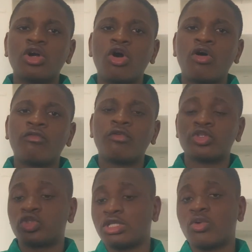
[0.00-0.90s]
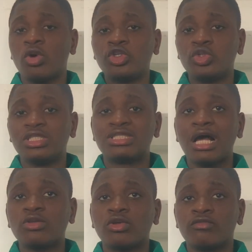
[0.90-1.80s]
or to take one unit
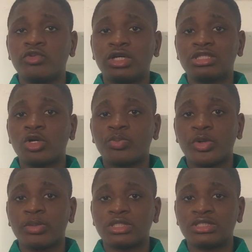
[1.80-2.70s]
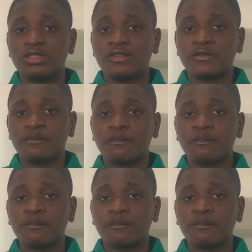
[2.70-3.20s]
out of the rental properties.